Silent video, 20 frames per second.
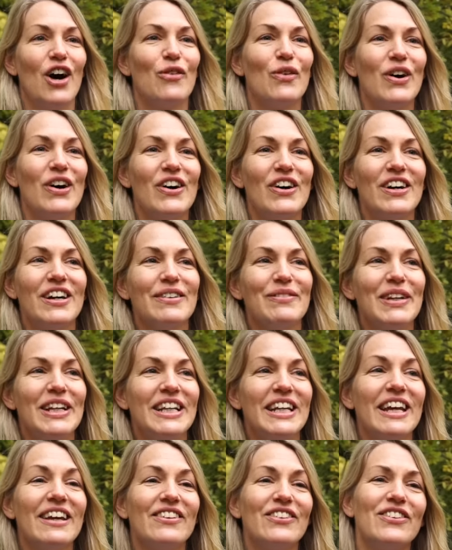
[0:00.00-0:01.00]
Well, I
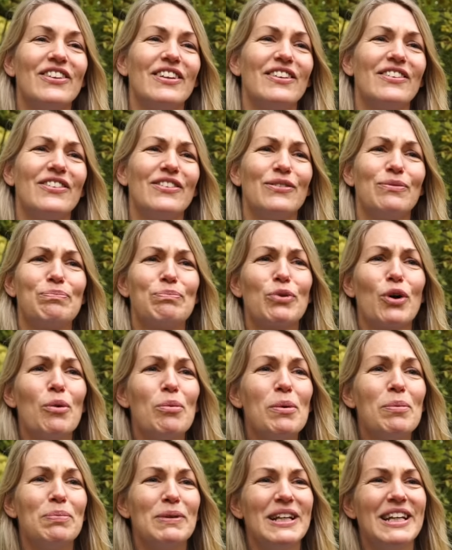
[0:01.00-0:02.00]
mean, yes, there's
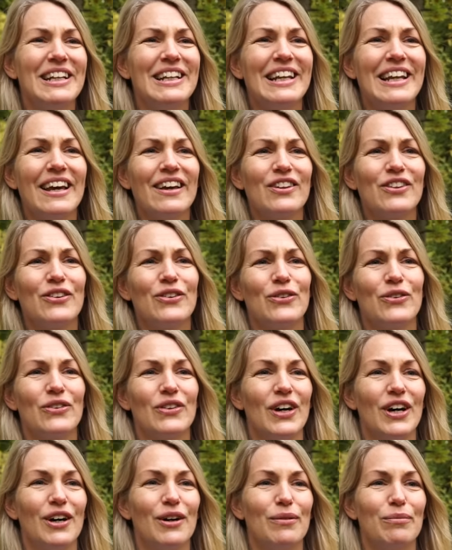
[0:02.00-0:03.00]
probably less
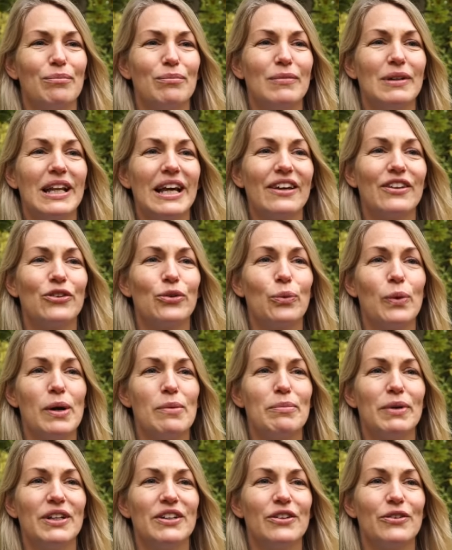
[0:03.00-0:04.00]
um, less
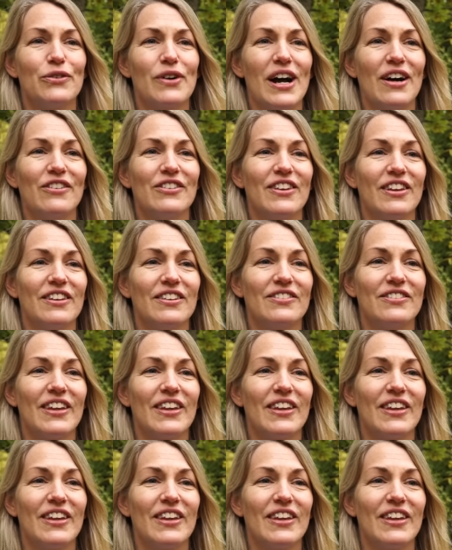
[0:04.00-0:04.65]
women around in